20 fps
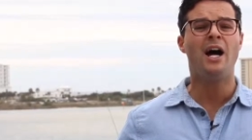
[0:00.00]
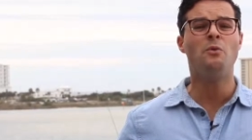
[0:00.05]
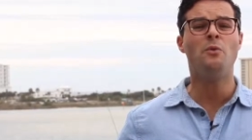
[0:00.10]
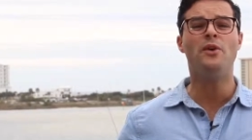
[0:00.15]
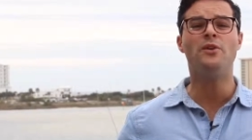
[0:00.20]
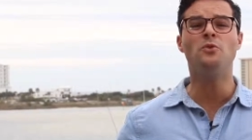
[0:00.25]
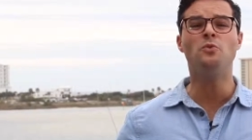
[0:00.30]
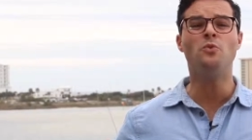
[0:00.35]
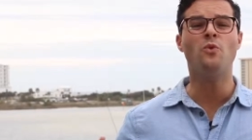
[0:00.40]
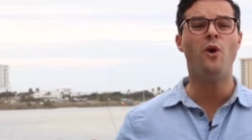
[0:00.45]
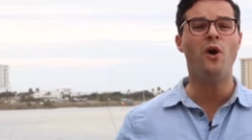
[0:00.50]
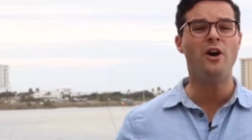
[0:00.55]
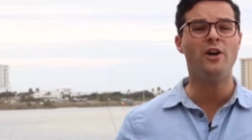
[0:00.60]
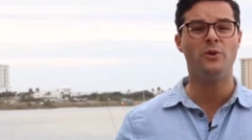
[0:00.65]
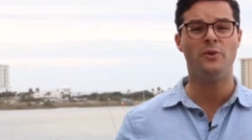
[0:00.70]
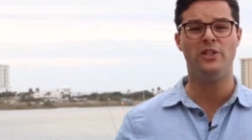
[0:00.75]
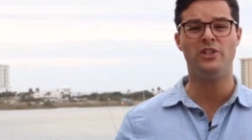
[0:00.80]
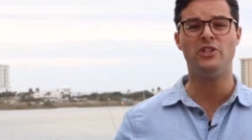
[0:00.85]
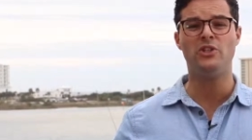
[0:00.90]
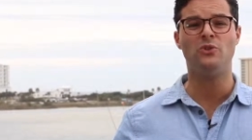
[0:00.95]
I want to
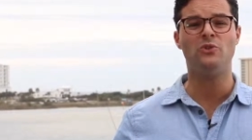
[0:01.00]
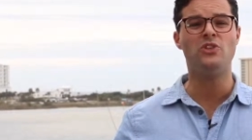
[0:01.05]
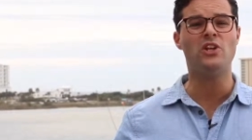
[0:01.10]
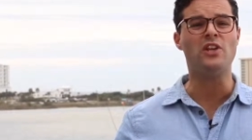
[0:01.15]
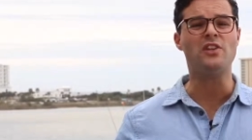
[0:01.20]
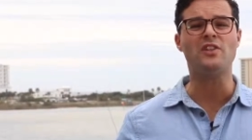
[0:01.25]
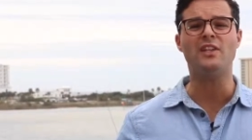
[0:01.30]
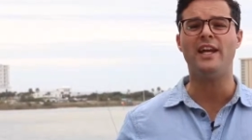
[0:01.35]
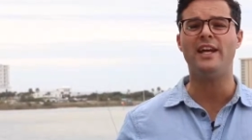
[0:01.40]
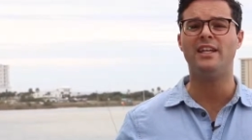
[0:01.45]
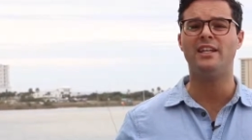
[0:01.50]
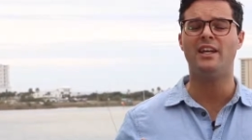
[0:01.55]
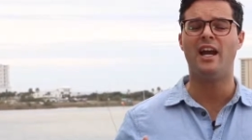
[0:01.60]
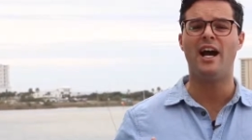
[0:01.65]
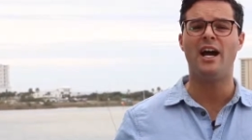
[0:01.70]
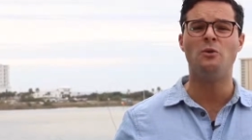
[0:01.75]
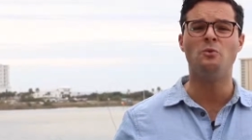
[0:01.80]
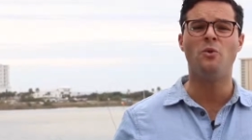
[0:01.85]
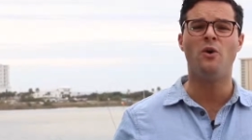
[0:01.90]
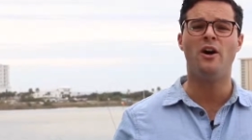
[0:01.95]
walk with you, just
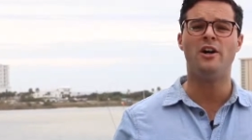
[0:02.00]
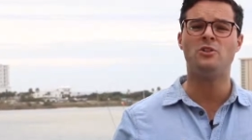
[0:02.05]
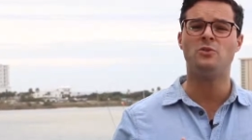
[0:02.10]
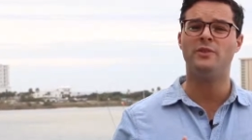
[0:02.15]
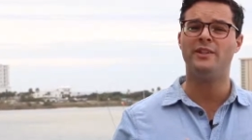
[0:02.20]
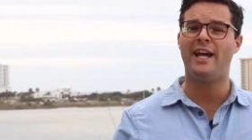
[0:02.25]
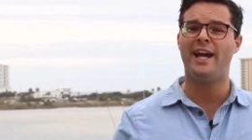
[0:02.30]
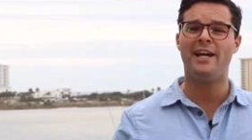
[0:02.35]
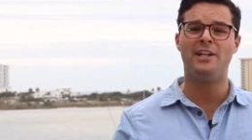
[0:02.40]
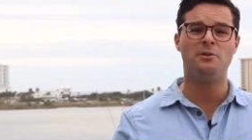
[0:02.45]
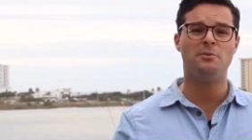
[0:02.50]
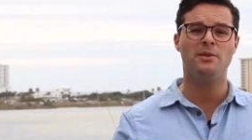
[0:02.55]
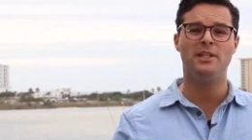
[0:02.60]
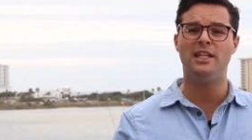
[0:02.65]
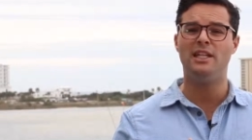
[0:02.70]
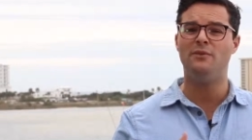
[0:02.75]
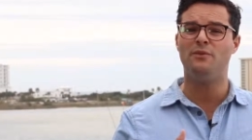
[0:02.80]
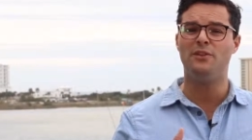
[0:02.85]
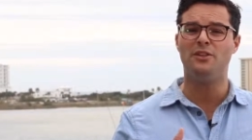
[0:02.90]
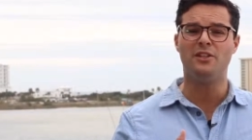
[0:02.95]
like I walked with
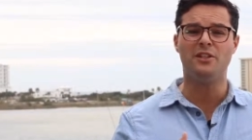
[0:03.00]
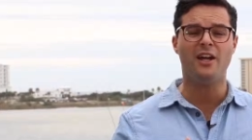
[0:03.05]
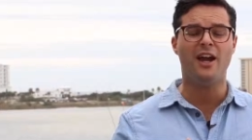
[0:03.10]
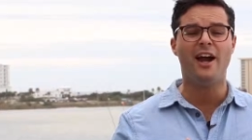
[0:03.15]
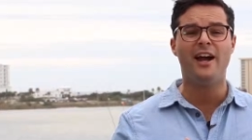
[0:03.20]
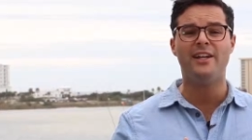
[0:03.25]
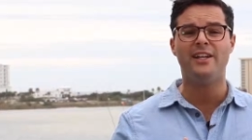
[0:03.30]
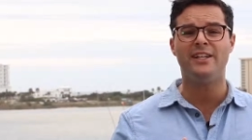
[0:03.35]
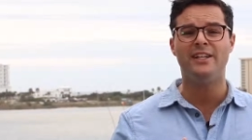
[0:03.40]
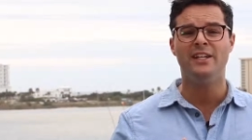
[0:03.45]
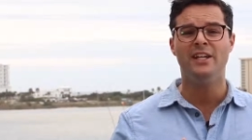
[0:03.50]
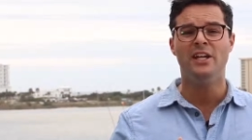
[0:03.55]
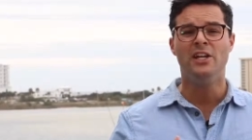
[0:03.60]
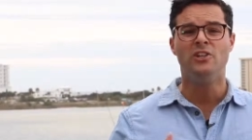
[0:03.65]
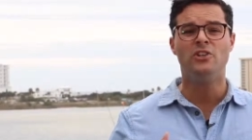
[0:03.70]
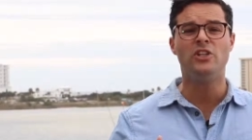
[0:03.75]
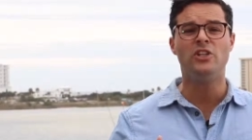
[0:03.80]
Adam and Eve in the garden.